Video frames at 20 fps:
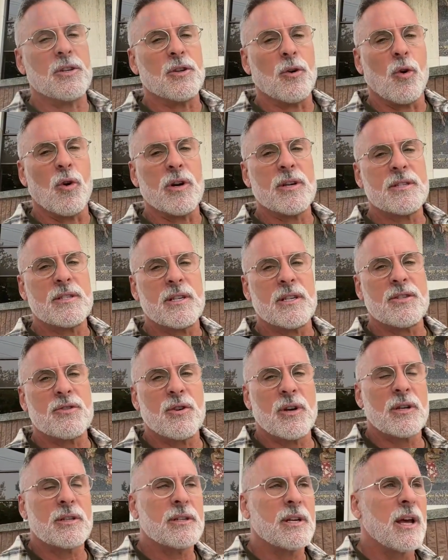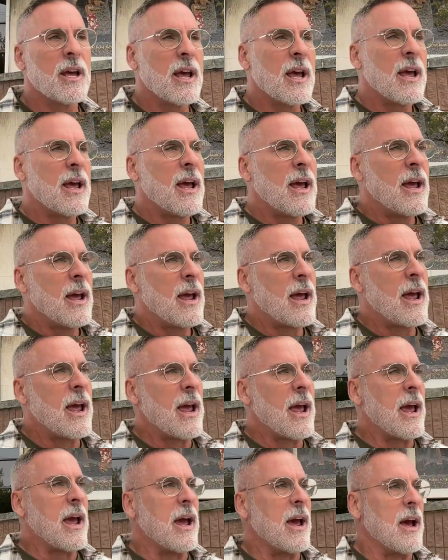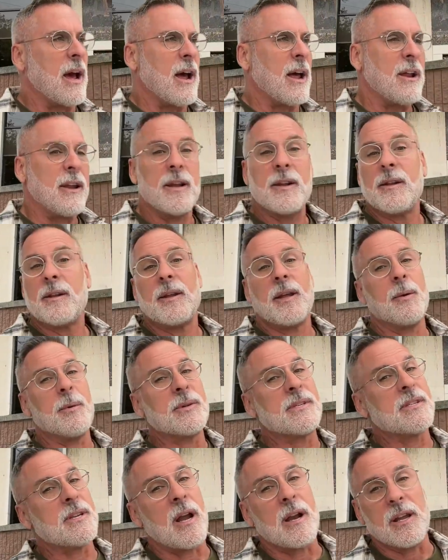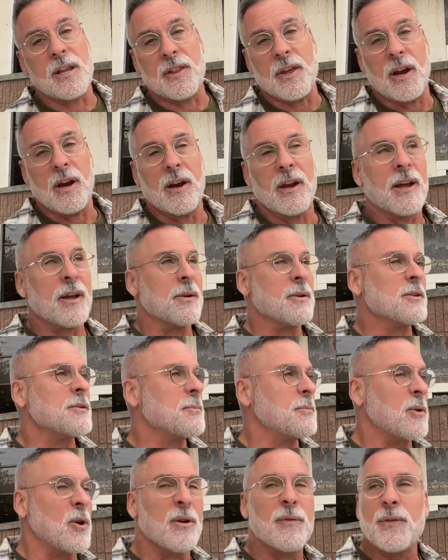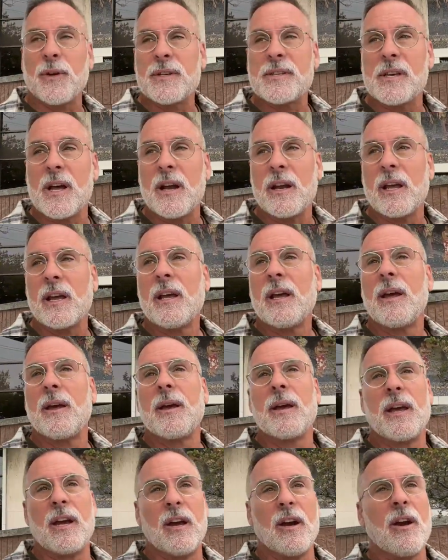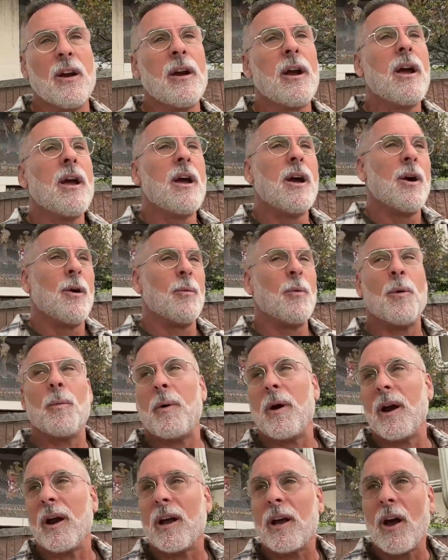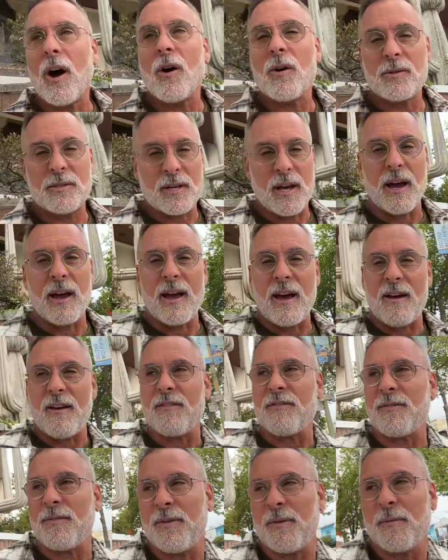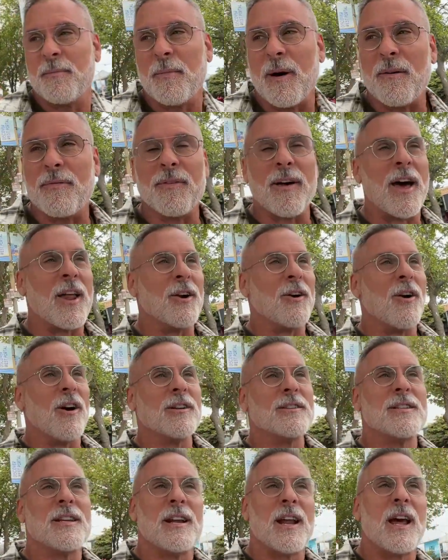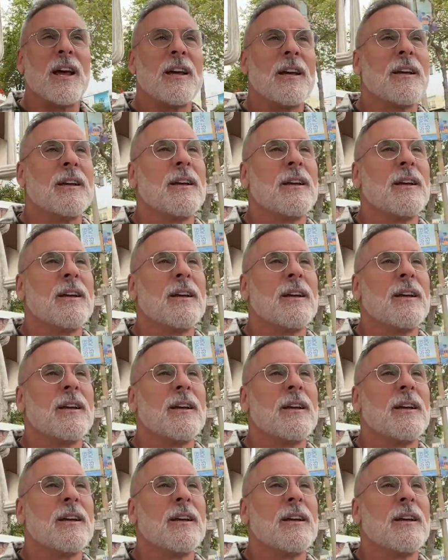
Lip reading: Dolores district and it was sunny there. It was beautifully sunny here. We're wearing coats. I have my flannel on today.